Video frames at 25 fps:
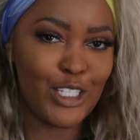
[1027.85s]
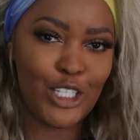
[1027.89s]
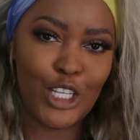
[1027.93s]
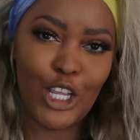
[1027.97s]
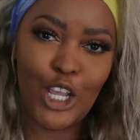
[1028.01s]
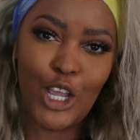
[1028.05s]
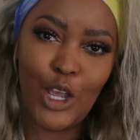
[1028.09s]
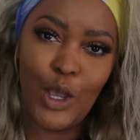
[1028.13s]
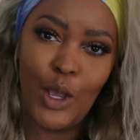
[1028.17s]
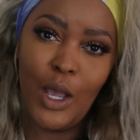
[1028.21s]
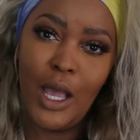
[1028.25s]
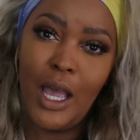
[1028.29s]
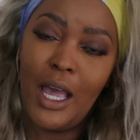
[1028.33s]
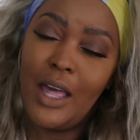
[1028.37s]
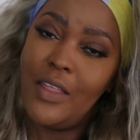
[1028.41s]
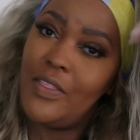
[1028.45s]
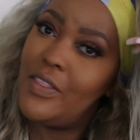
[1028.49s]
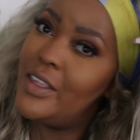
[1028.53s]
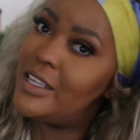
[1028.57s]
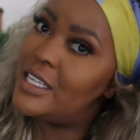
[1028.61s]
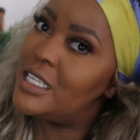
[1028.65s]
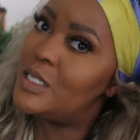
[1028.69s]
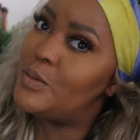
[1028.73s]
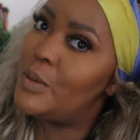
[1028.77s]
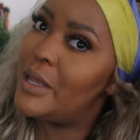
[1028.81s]
So
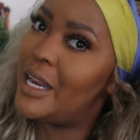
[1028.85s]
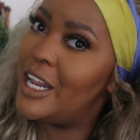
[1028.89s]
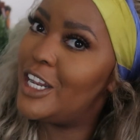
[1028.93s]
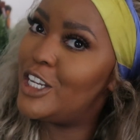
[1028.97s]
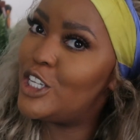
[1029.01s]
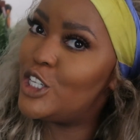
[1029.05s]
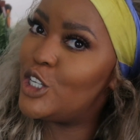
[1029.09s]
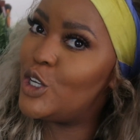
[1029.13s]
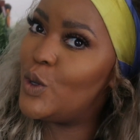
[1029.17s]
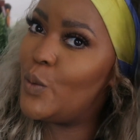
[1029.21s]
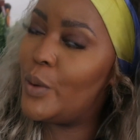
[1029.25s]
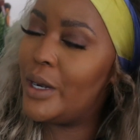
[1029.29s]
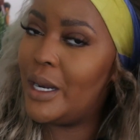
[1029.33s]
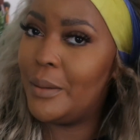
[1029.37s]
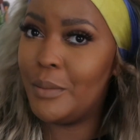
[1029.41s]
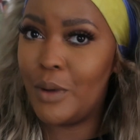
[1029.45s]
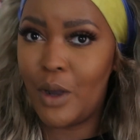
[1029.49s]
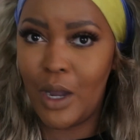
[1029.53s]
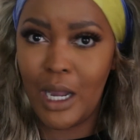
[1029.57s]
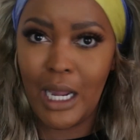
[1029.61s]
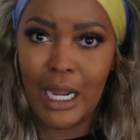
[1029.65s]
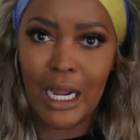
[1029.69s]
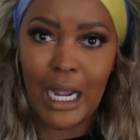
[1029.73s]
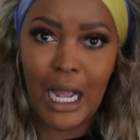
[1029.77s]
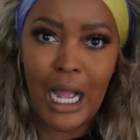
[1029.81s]
this is what I do when I'm
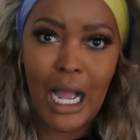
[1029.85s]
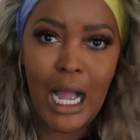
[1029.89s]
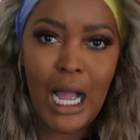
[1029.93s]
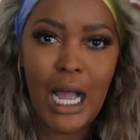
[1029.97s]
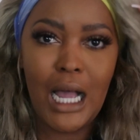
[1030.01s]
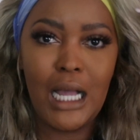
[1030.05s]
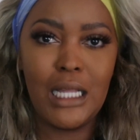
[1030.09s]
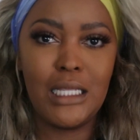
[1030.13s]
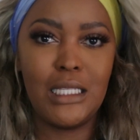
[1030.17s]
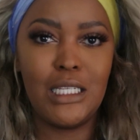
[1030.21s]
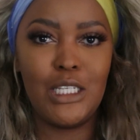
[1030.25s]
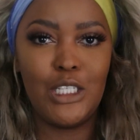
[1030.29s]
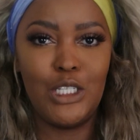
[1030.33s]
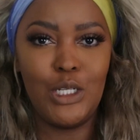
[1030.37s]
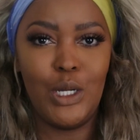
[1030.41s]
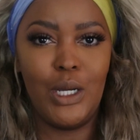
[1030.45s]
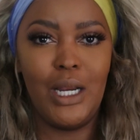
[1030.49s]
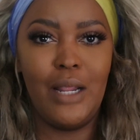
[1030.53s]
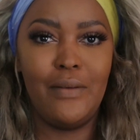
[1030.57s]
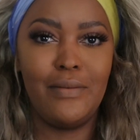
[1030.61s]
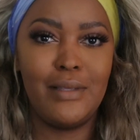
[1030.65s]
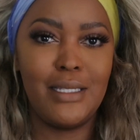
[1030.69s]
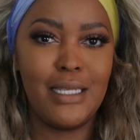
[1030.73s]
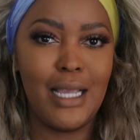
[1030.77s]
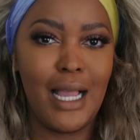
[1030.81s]
going out,
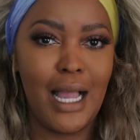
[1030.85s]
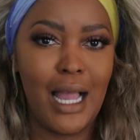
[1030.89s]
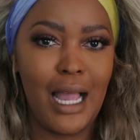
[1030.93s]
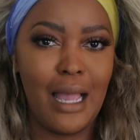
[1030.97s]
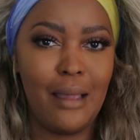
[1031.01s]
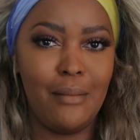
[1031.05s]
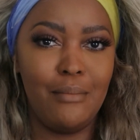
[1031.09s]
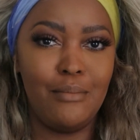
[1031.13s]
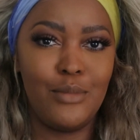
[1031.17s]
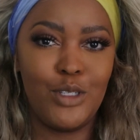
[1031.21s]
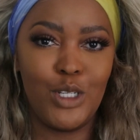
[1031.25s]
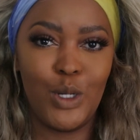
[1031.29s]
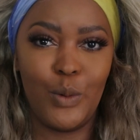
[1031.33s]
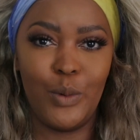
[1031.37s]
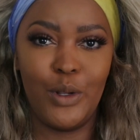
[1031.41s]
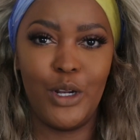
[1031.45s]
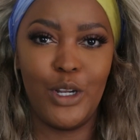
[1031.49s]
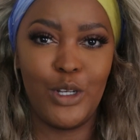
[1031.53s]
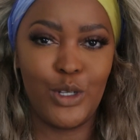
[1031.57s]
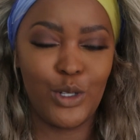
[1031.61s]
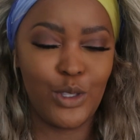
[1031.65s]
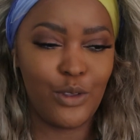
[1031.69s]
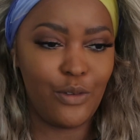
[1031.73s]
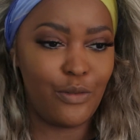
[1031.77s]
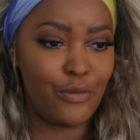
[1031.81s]
don't have time, don't want
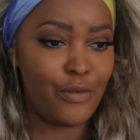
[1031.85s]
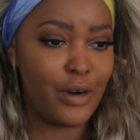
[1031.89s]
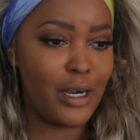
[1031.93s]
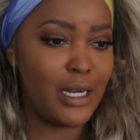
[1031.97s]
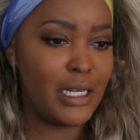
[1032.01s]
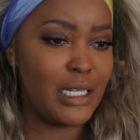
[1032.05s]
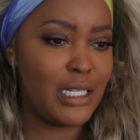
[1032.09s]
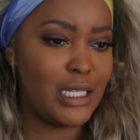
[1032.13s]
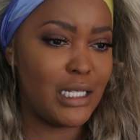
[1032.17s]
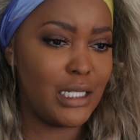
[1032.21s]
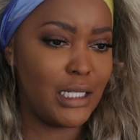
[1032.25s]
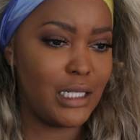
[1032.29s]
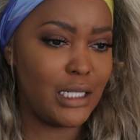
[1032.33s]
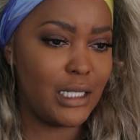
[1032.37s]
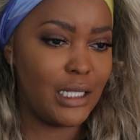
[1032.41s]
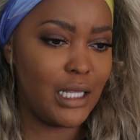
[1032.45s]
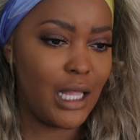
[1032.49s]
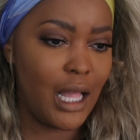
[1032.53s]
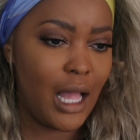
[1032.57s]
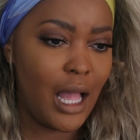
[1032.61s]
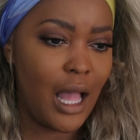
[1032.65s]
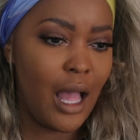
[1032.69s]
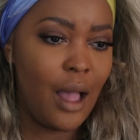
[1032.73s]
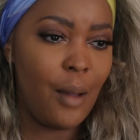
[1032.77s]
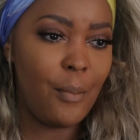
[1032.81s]
to do the frontal,